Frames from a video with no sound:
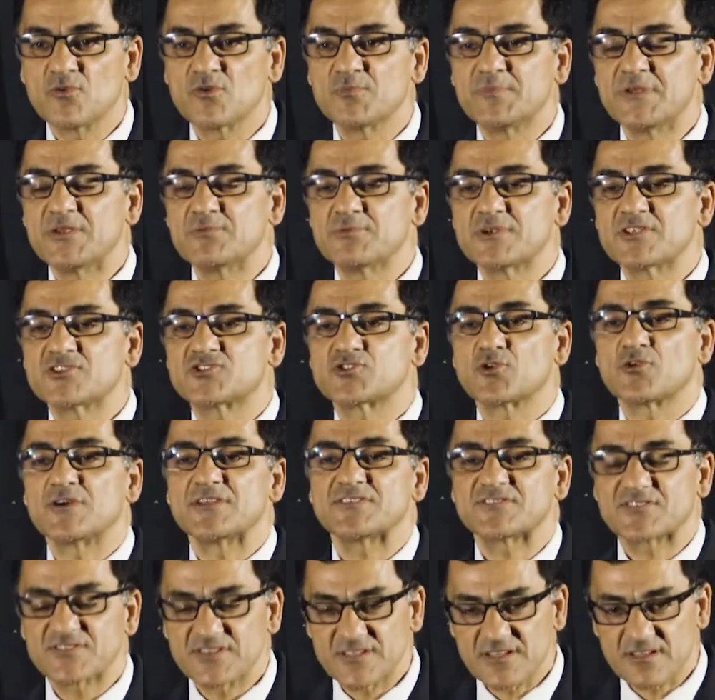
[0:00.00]
will be
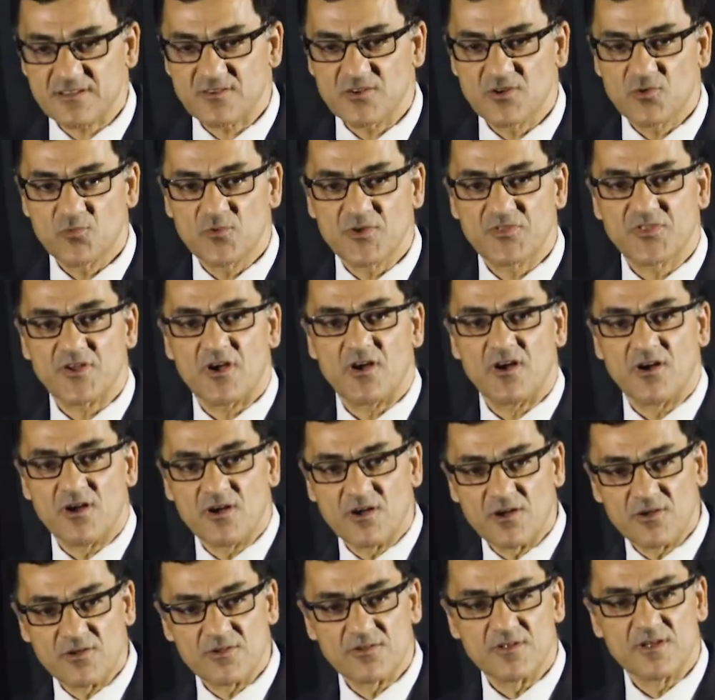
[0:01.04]
rejoicing with
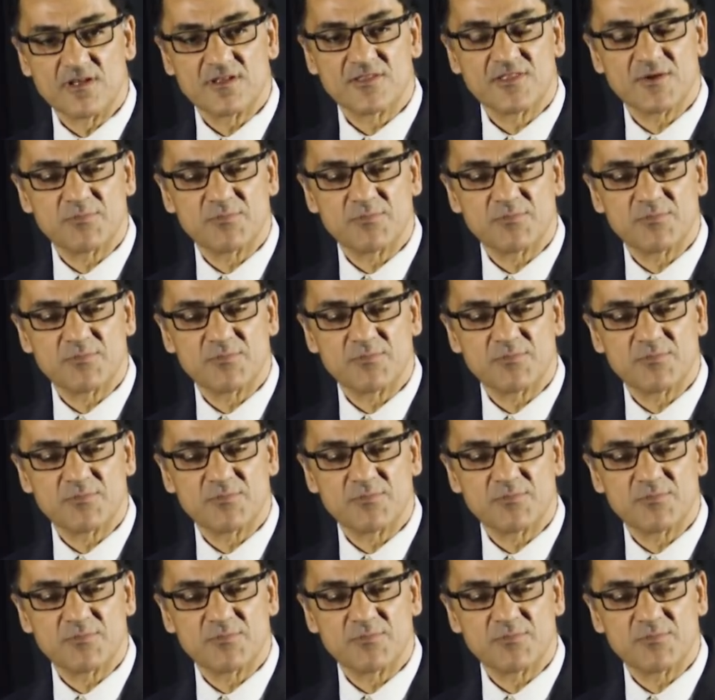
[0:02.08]
all